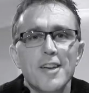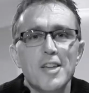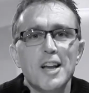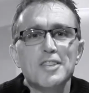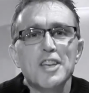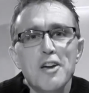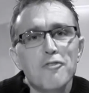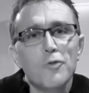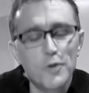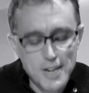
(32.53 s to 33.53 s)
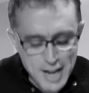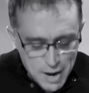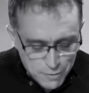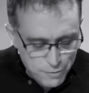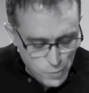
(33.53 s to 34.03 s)
In Isaiah
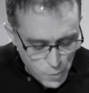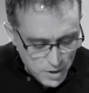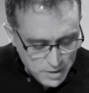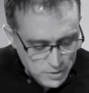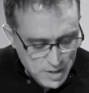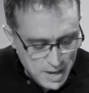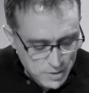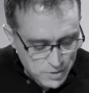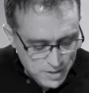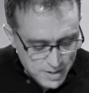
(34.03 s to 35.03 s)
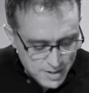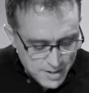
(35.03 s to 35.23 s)
49:4, it says,